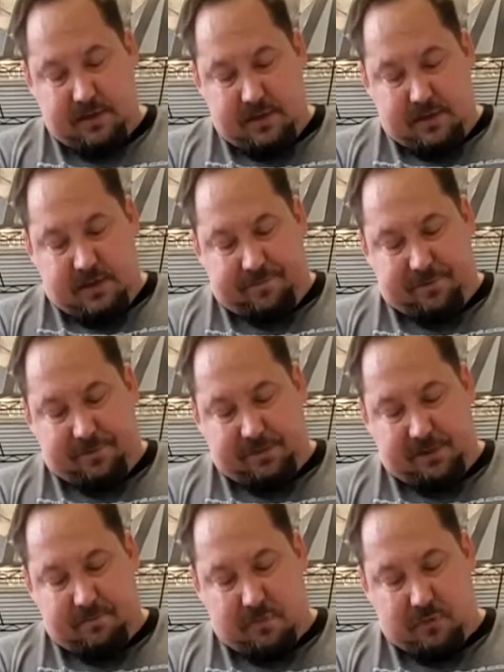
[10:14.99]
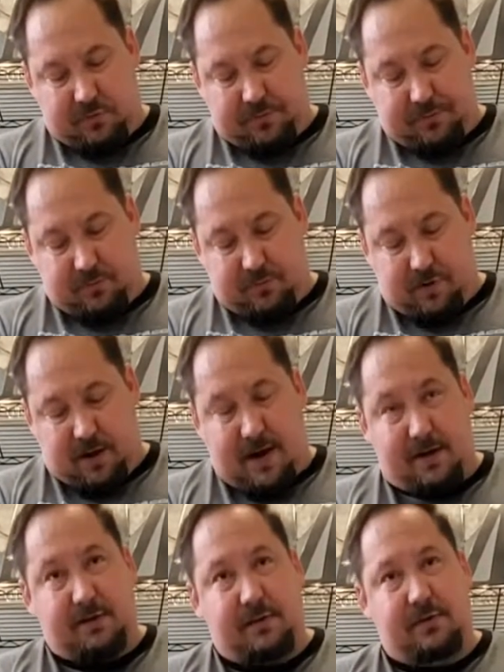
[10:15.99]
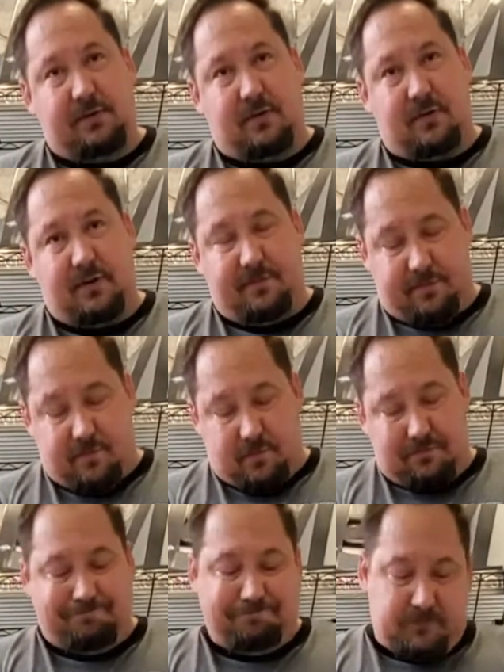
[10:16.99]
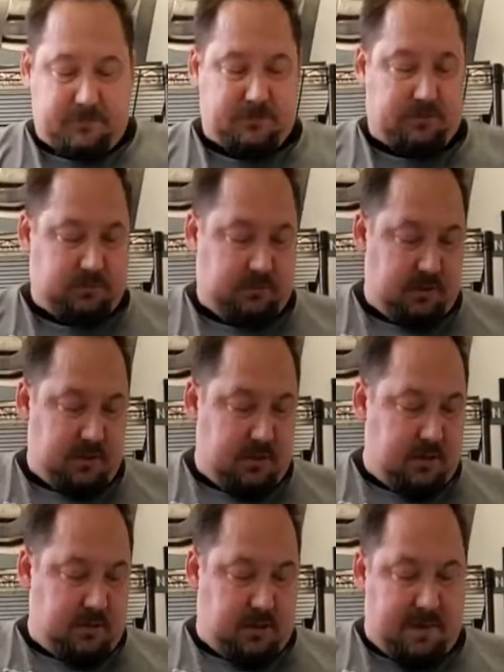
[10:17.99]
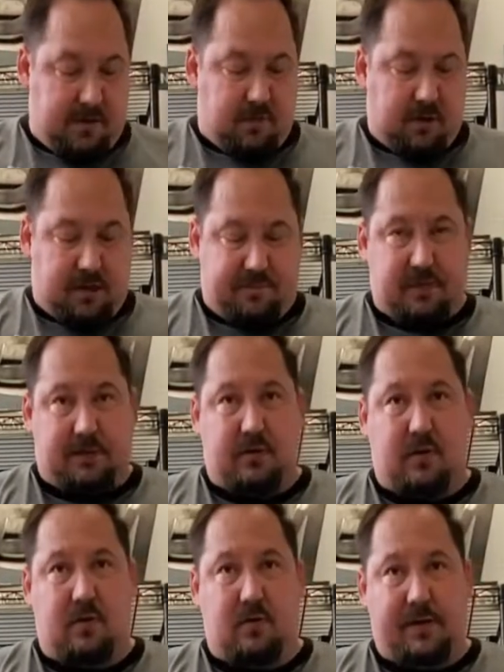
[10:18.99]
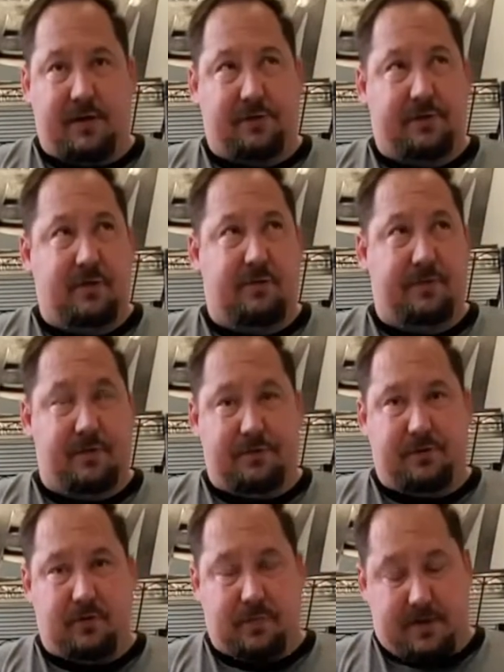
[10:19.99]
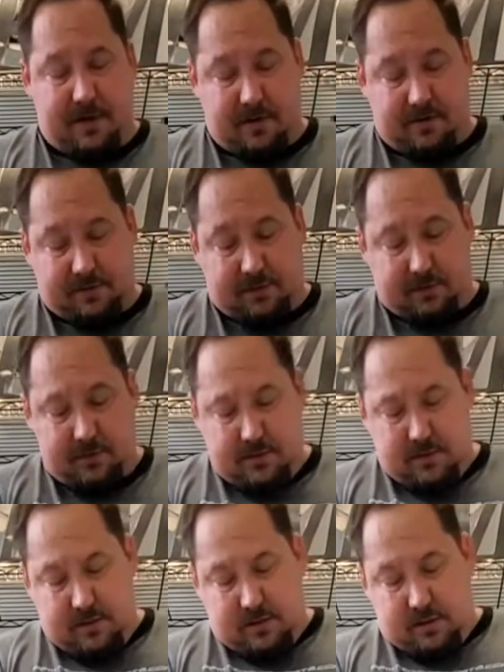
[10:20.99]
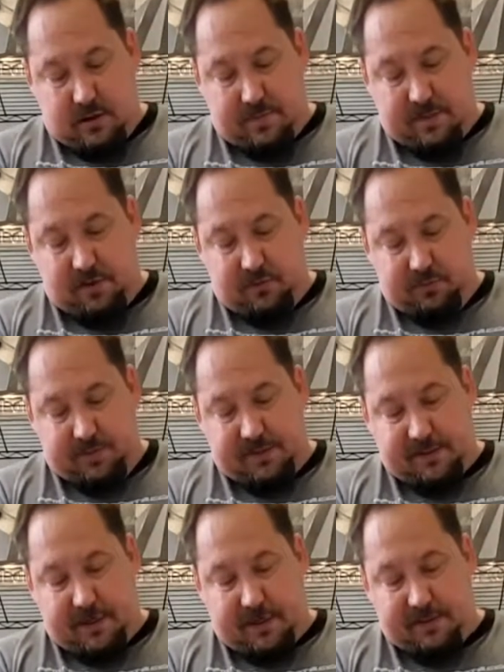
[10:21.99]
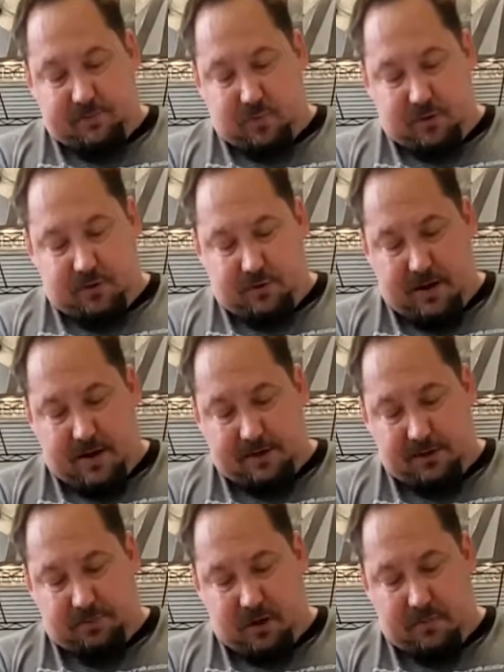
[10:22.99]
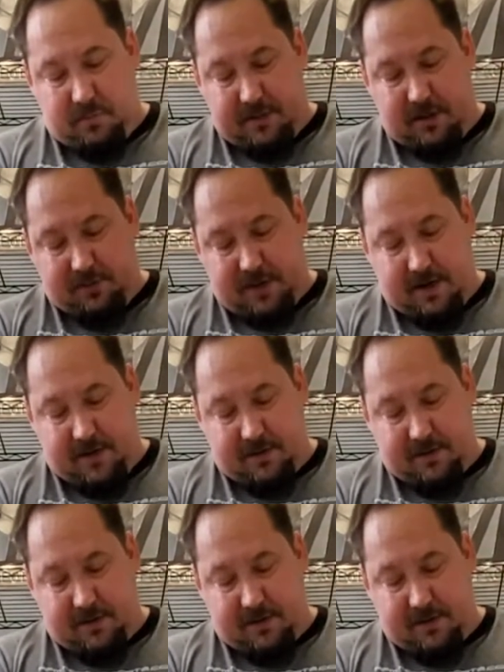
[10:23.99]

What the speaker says: If you see multiple cracks starting to form, you may want to give us a call, get yourself a new turbine housing. And the only reason that is one crack is probably okay.